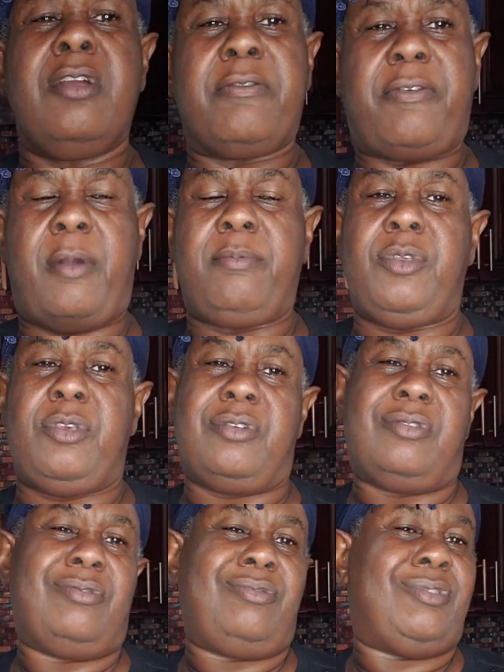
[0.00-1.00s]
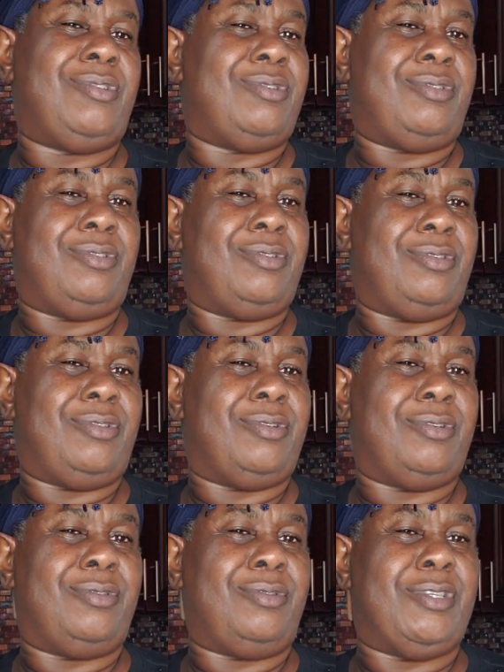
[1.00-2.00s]
from
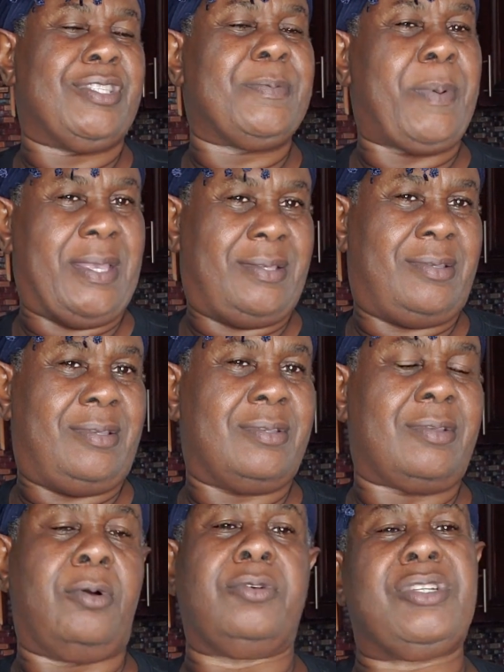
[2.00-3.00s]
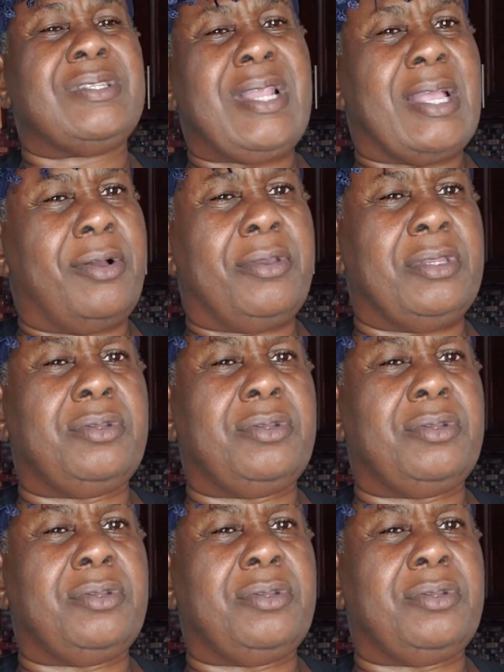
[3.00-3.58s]
your spices, or just like how you